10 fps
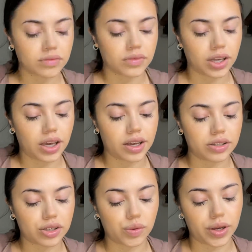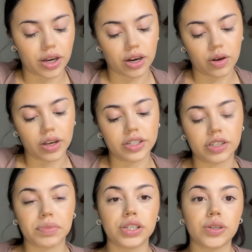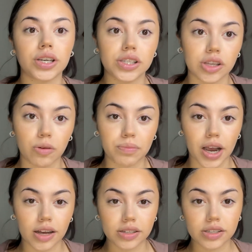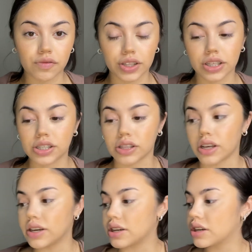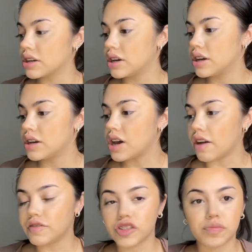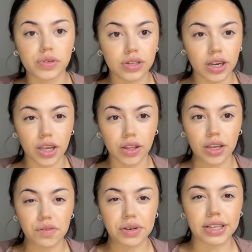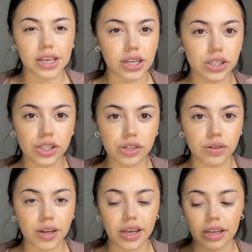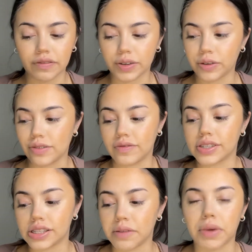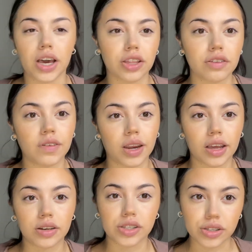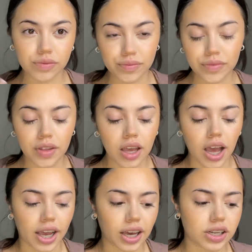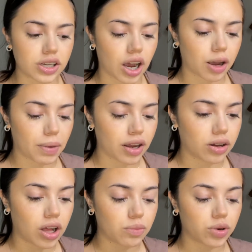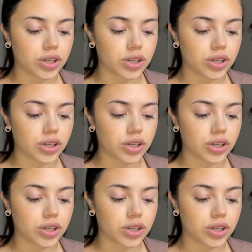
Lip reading: Okay, so we are going to be doing soap brows for this look. I've just been getting like really into it. If you've seen my other videos, I kind of talk about it a lot more.